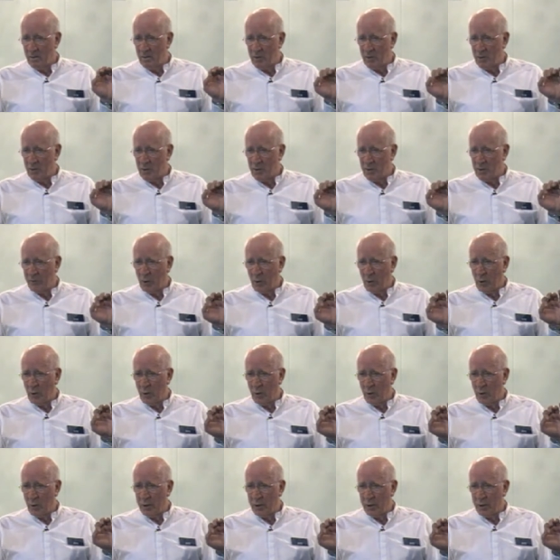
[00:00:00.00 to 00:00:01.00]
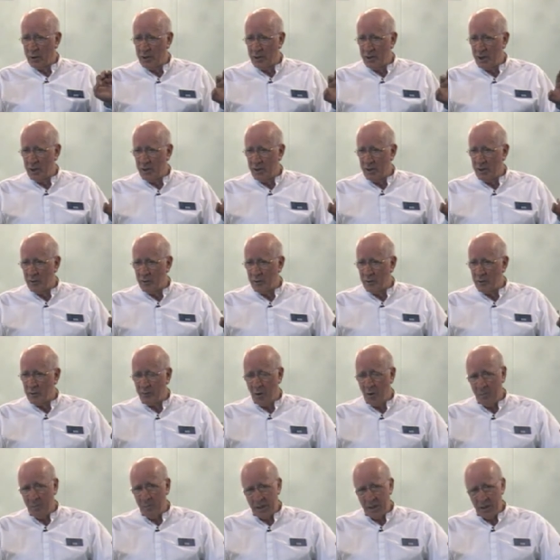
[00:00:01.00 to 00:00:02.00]
This flow continues
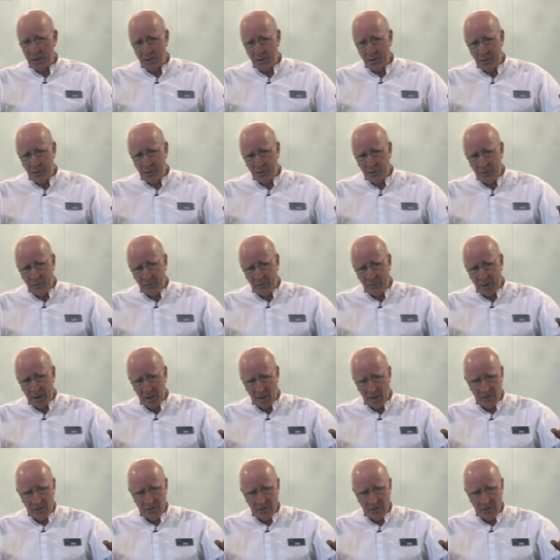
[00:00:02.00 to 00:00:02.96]
from me, through me,